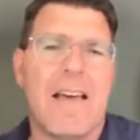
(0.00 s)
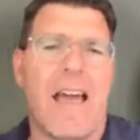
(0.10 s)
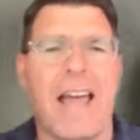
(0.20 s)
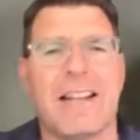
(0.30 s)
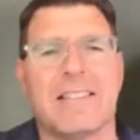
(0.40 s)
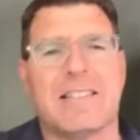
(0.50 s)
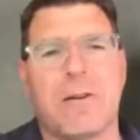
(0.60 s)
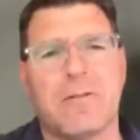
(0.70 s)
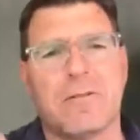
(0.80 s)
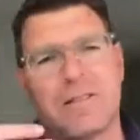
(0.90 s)
And it's
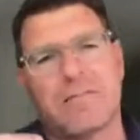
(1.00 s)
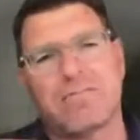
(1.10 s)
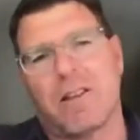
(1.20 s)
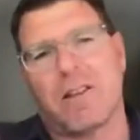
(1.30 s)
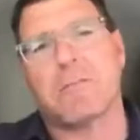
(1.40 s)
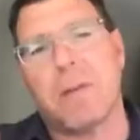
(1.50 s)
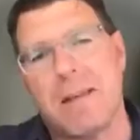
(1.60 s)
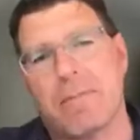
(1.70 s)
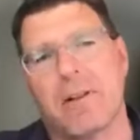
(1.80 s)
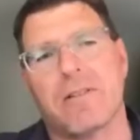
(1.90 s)
those
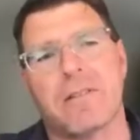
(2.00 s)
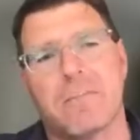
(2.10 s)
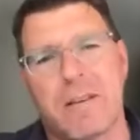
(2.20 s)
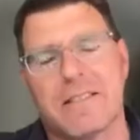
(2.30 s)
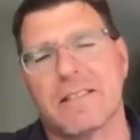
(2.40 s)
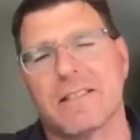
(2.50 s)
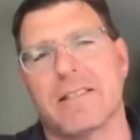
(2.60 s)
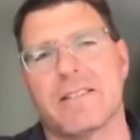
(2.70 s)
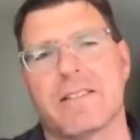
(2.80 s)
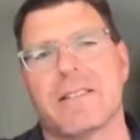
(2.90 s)
people or those
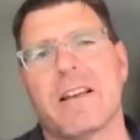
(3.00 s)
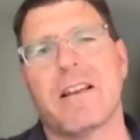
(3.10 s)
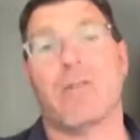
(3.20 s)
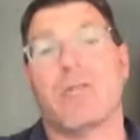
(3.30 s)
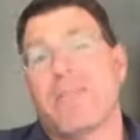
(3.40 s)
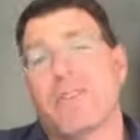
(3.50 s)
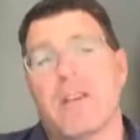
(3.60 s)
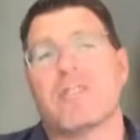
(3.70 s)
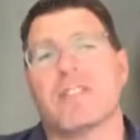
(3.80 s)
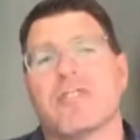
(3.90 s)
businesses or even
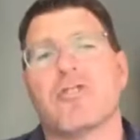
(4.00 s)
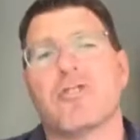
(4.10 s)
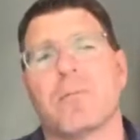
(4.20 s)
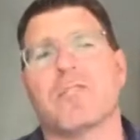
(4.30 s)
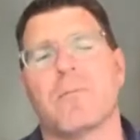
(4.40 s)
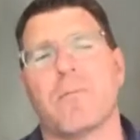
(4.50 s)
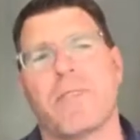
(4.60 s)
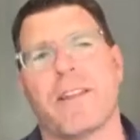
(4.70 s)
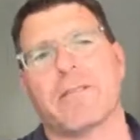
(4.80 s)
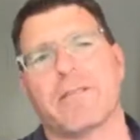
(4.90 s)
those consumers and what